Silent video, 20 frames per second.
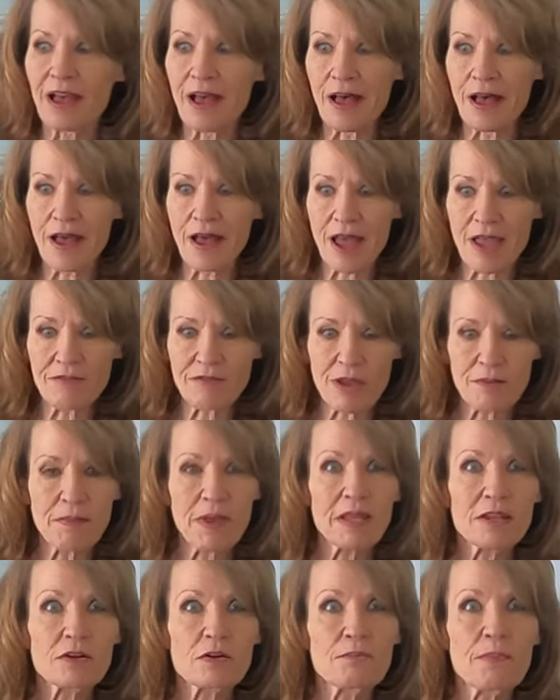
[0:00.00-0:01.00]
Uh, I've got
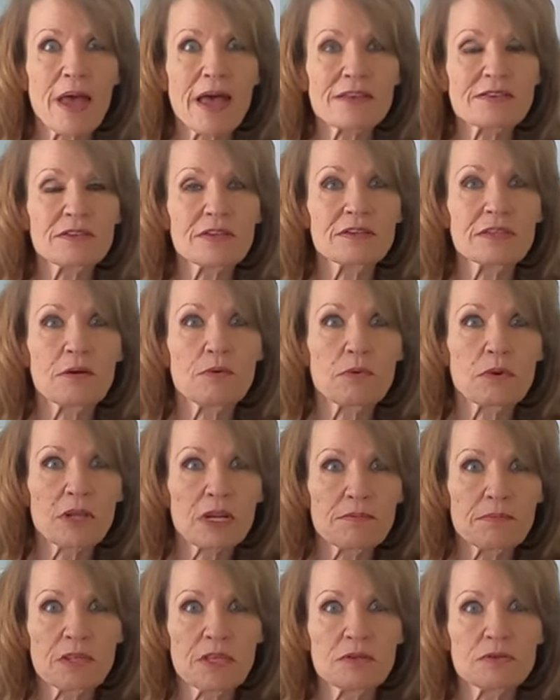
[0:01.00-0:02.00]
my little basket that we're
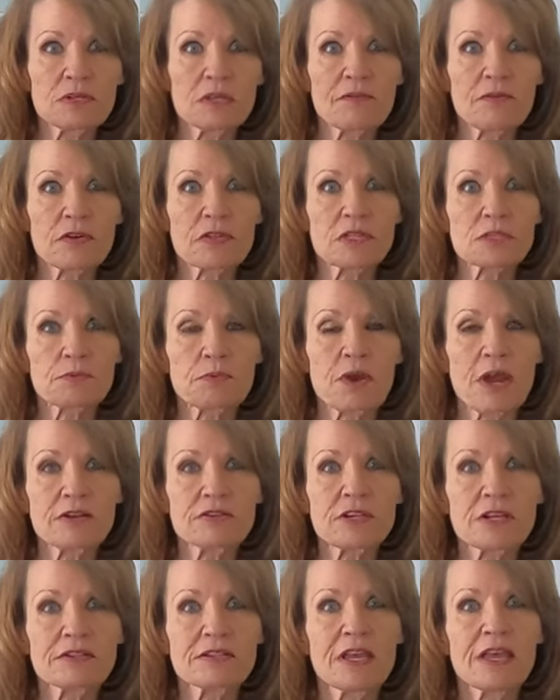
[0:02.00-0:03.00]
gonna be using for this
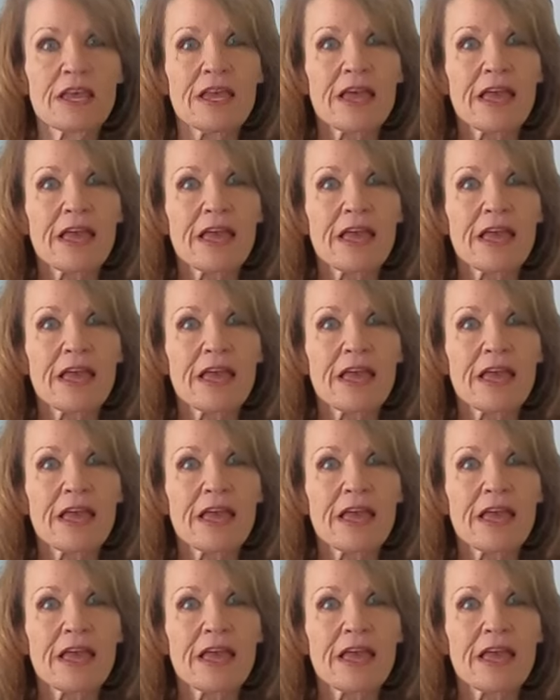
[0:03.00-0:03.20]
project